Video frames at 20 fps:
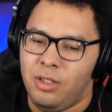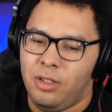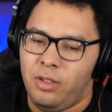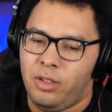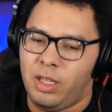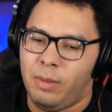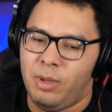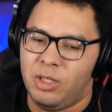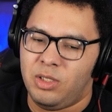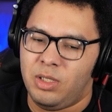
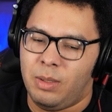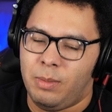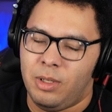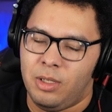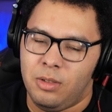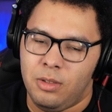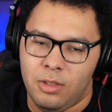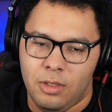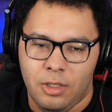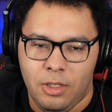much the
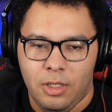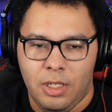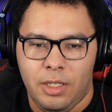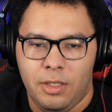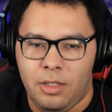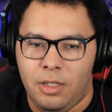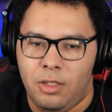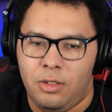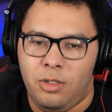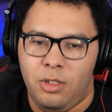
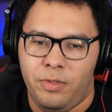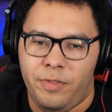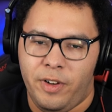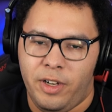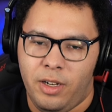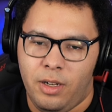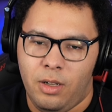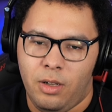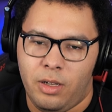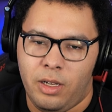tooth fairy?
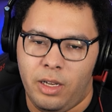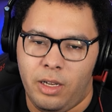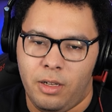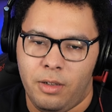Okay.